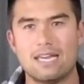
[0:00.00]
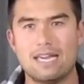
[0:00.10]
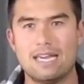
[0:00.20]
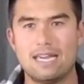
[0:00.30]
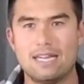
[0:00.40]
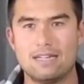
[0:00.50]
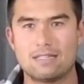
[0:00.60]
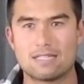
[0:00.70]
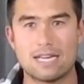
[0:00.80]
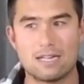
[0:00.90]
and
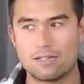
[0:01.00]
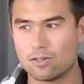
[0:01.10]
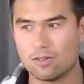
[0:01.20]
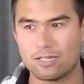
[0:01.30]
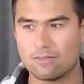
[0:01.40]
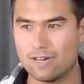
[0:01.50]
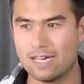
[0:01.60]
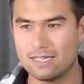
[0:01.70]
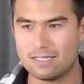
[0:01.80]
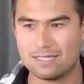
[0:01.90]
started calling
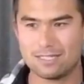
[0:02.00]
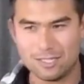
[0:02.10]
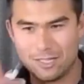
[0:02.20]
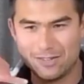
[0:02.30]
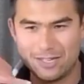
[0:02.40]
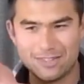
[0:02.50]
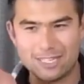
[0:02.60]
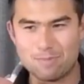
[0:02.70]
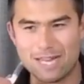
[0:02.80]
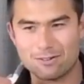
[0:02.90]
friends. Do you know anyone
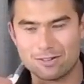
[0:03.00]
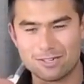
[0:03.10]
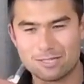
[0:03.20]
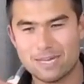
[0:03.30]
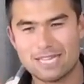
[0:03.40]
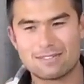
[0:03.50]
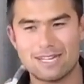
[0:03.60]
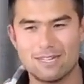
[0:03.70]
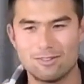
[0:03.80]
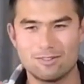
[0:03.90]
that's paddled across Bass
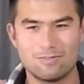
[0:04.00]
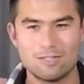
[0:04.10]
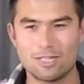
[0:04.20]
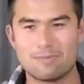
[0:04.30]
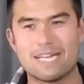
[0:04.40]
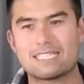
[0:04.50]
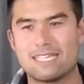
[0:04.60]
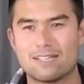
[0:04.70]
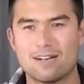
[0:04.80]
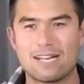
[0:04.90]
Strait, or knows about
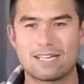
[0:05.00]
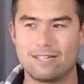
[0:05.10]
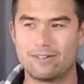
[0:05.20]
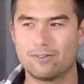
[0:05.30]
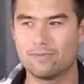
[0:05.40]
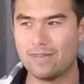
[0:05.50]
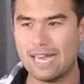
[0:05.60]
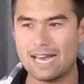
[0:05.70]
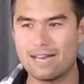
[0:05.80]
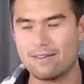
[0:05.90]
sea kayaking, or
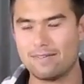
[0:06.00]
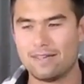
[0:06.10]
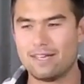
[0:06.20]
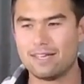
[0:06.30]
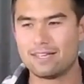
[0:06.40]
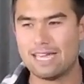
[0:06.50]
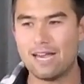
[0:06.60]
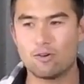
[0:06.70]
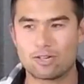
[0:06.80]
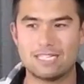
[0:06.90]

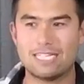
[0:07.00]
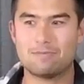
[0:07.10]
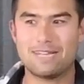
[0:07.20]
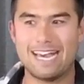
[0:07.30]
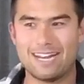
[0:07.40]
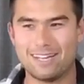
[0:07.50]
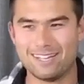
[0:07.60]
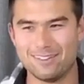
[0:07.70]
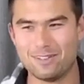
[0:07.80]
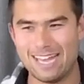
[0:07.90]
or can teach me how
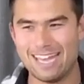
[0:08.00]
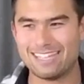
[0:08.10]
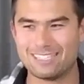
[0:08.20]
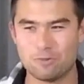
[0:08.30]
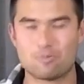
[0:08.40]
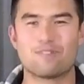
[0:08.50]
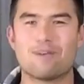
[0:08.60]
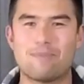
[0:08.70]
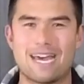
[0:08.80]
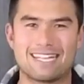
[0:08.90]
to improve my
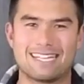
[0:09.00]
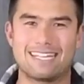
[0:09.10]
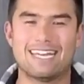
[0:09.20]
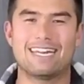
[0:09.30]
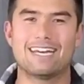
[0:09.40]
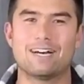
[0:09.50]
paddling? And